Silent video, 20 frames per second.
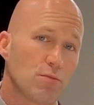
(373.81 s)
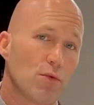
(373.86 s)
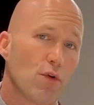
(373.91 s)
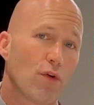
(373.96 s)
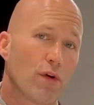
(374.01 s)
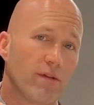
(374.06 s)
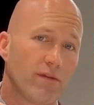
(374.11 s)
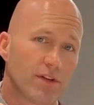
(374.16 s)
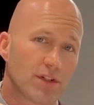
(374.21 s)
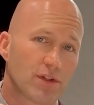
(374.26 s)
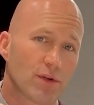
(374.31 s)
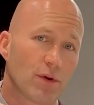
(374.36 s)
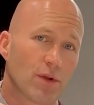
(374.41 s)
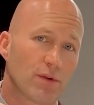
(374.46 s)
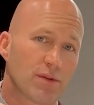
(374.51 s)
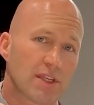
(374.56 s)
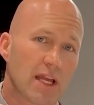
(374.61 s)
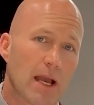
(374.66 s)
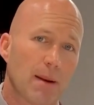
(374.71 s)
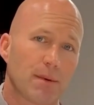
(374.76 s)
more inventory that
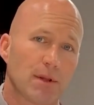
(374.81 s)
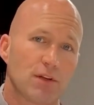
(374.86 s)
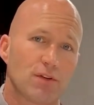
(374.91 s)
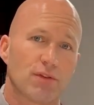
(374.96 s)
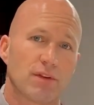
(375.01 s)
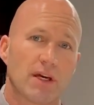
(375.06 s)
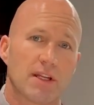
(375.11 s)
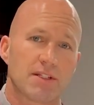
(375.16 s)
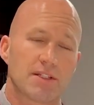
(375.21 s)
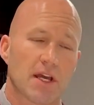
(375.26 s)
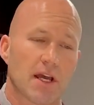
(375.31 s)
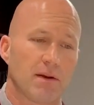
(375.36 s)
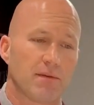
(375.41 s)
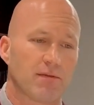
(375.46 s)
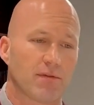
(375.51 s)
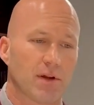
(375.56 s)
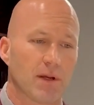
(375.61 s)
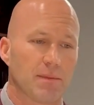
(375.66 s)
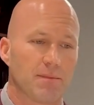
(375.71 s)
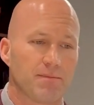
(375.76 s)
was happening during that time
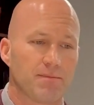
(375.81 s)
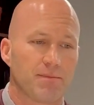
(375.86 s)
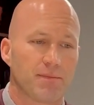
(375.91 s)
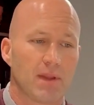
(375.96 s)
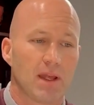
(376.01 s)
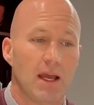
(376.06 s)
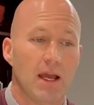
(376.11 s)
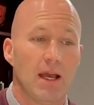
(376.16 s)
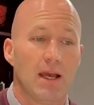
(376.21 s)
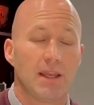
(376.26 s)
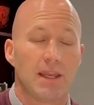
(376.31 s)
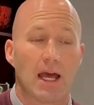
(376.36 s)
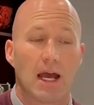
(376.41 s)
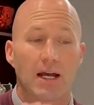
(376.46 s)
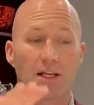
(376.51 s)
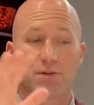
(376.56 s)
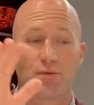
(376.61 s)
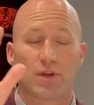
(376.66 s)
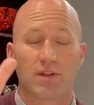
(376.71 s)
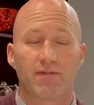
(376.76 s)
frame. Now,
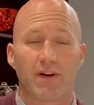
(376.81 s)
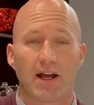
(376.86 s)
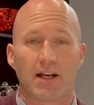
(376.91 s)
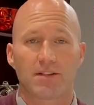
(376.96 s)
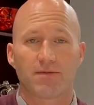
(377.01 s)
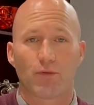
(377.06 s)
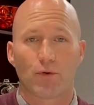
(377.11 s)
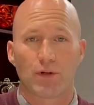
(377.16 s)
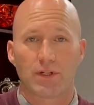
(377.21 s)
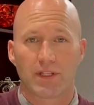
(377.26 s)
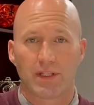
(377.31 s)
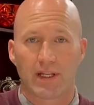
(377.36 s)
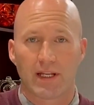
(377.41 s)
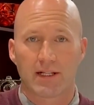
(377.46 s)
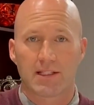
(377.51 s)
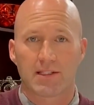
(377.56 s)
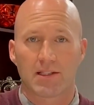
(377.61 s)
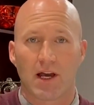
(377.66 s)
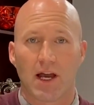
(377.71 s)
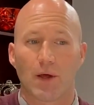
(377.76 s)
as we fast forward to the
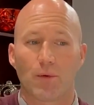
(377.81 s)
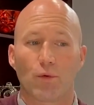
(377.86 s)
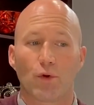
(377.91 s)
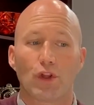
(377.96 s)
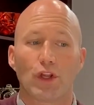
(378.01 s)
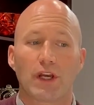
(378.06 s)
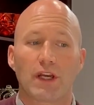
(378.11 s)
next slide, we're